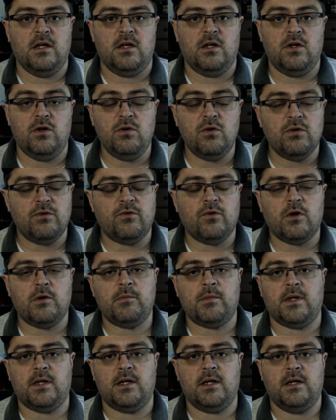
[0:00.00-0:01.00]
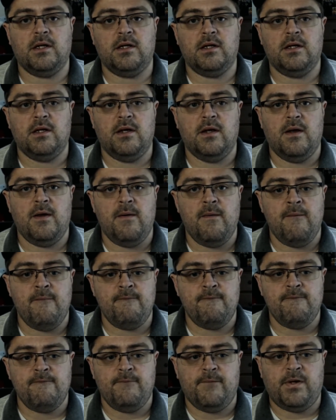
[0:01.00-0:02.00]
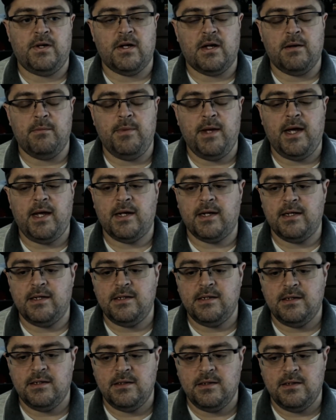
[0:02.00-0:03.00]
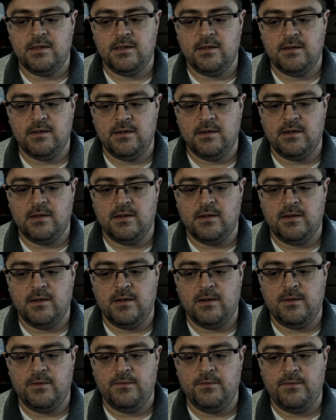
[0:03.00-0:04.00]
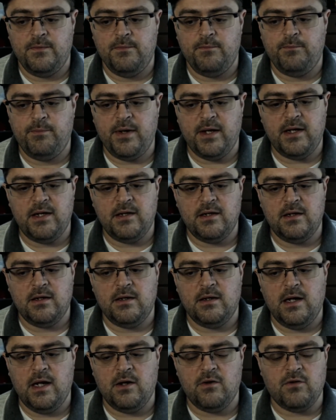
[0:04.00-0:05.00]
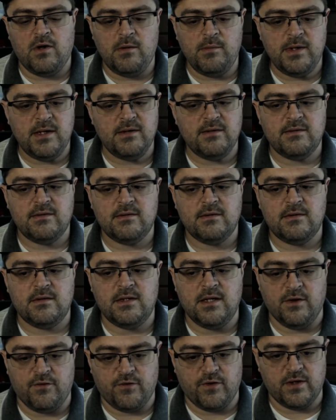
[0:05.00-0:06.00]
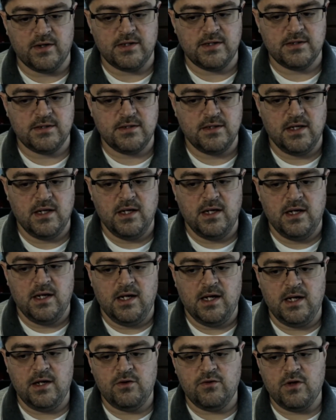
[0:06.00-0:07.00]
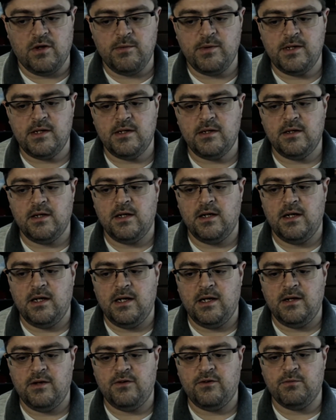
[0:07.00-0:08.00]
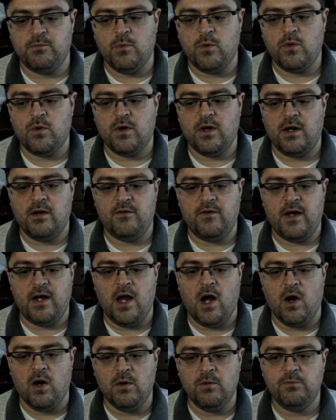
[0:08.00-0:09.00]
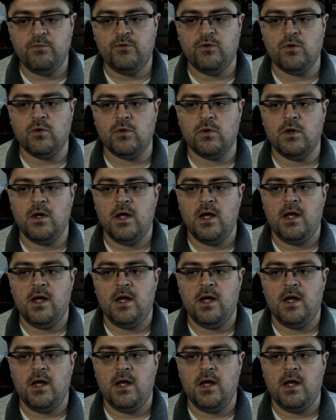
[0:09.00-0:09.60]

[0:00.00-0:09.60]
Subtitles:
uniformly, to combat it. But Andromeda's different. Andromeda is more of a hopeful